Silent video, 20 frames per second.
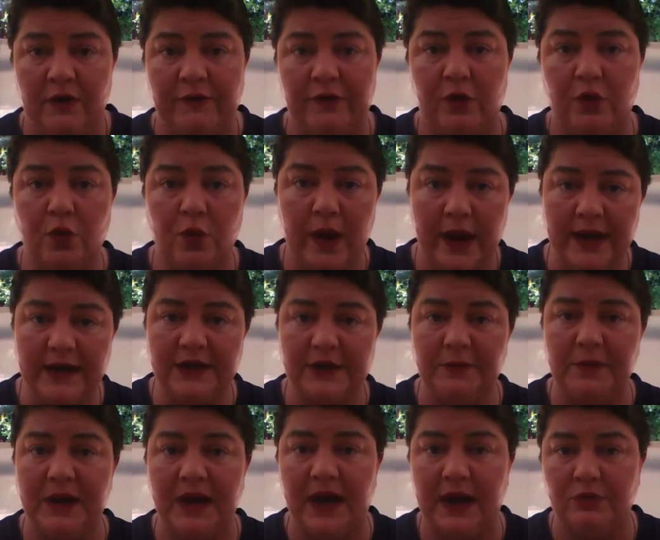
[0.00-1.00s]
for a way to
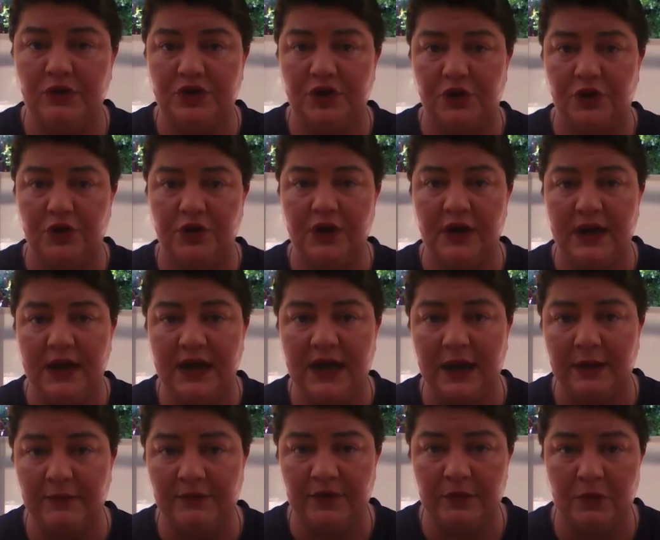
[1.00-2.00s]
be able to earn an
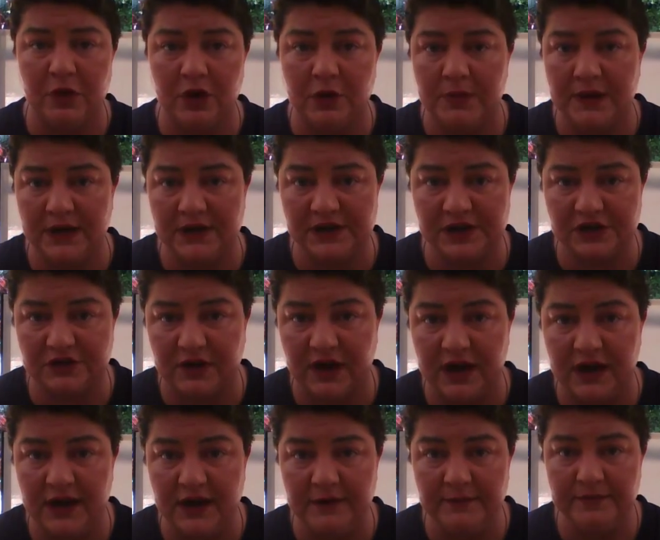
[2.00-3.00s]
income from home in
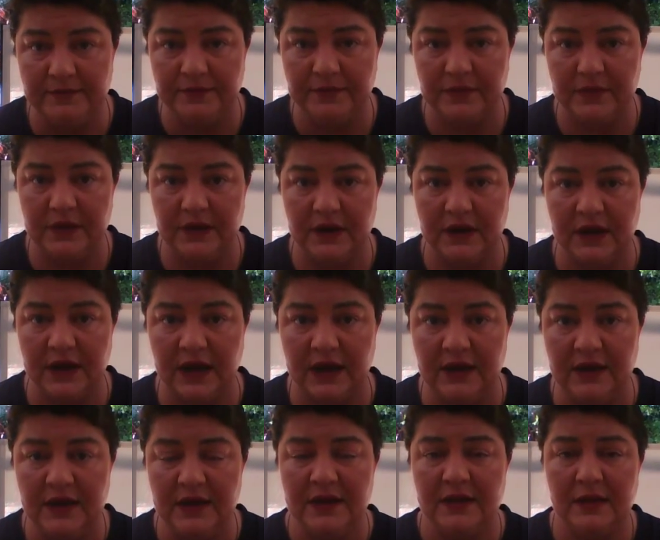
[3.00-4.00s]
Australia.
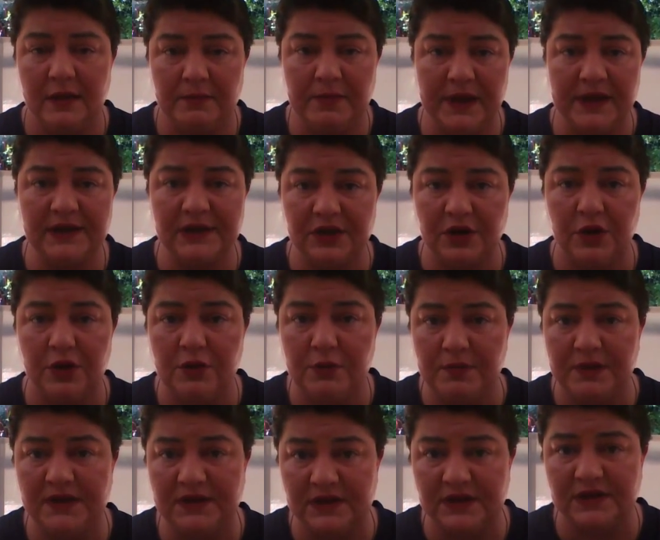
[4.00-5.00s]
Okay, the best
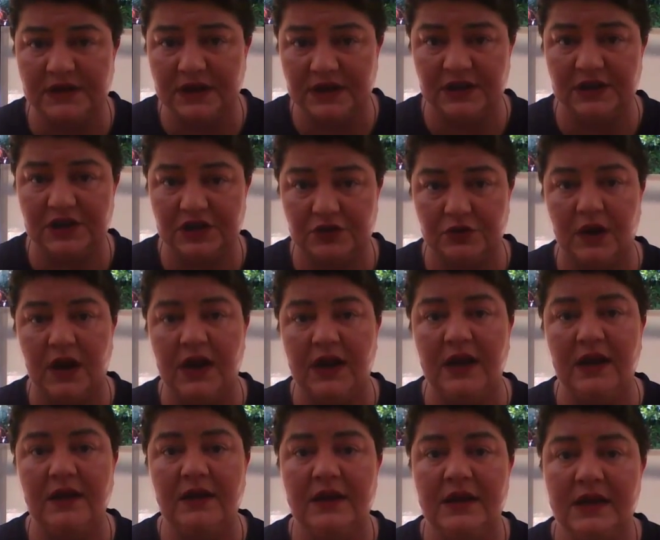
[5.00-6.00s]
home business in
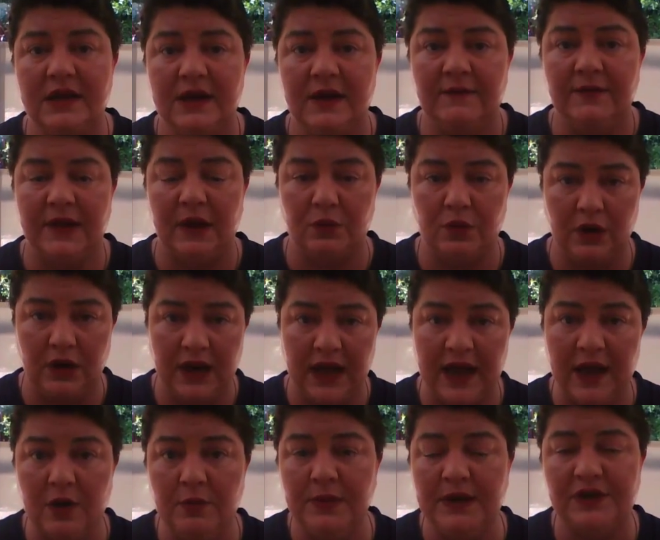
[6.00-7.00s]
Australia that will
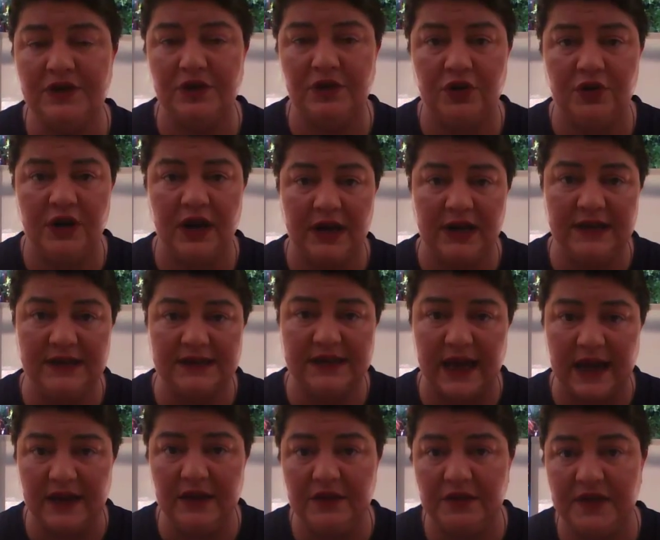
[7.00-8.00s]
allow me to earn at least
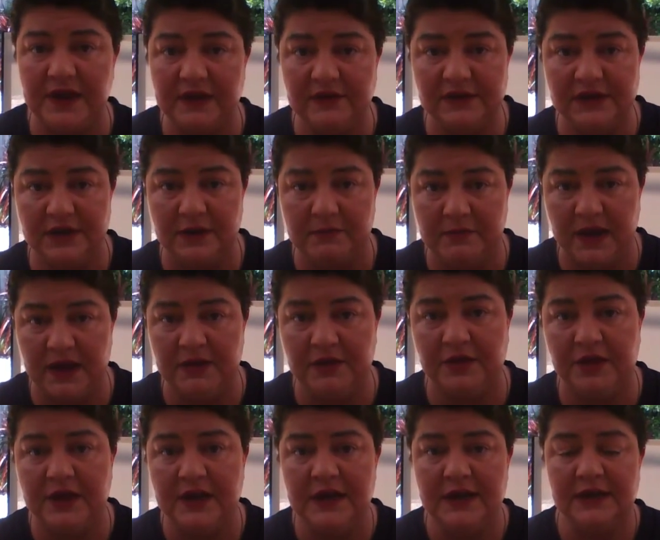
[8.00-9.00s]
8,000 a
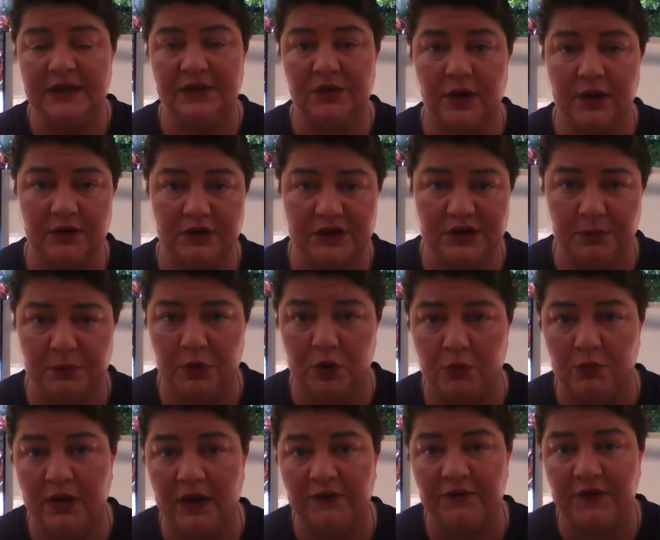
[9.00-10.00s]
month so I could
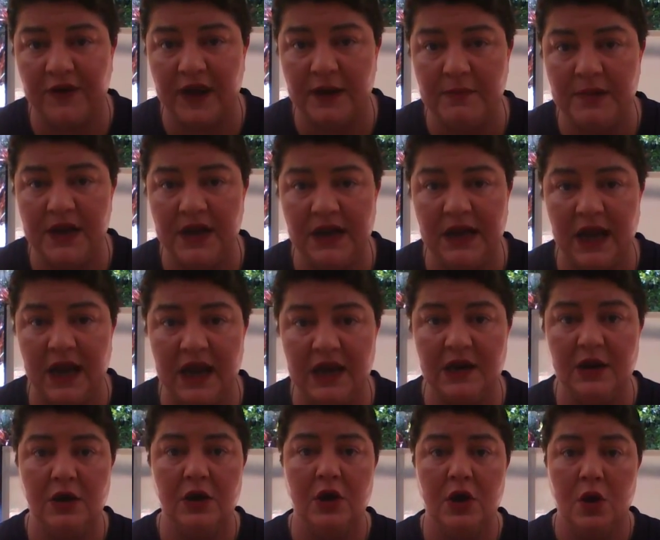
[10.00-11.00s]
support my family
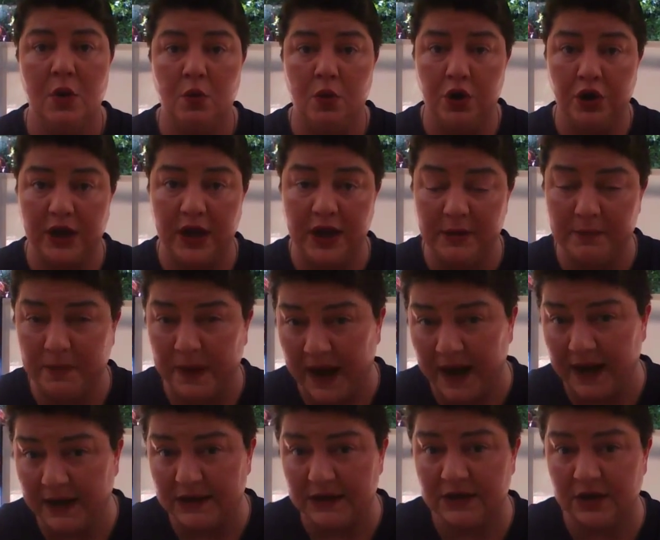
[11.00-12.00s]
again, working
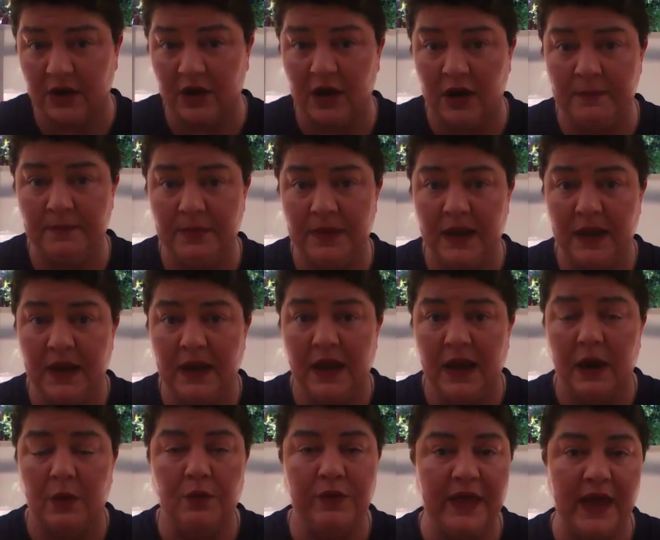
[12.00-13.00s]
part-time
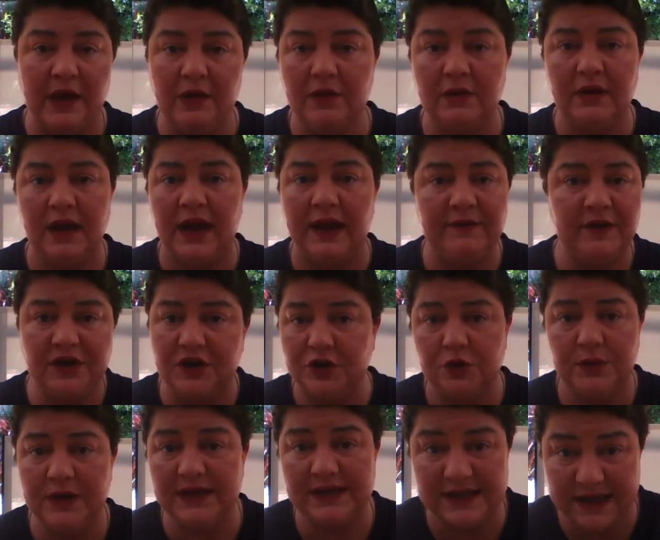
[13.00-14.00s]
and without having to
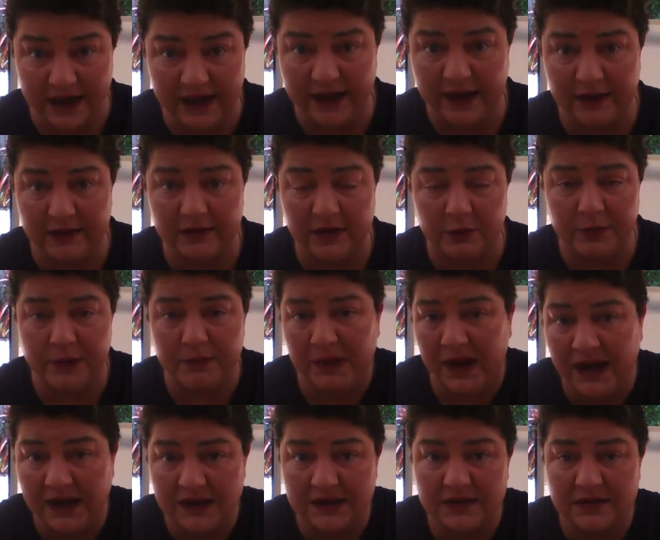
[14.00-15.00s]
do any selling. I'll be
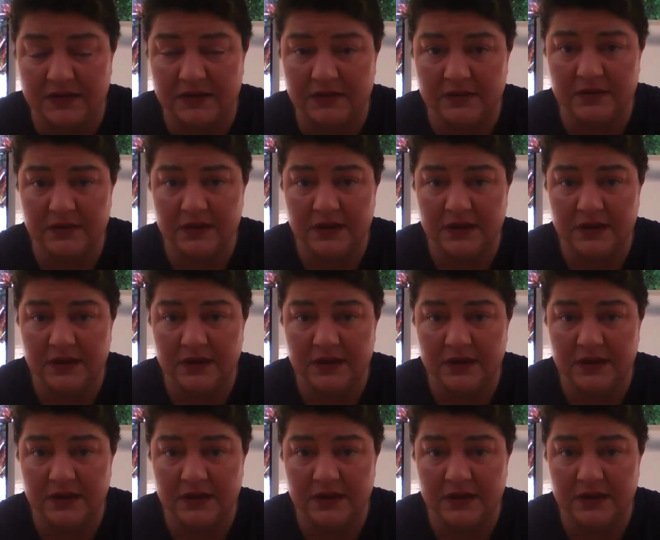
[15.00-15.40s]
blunt.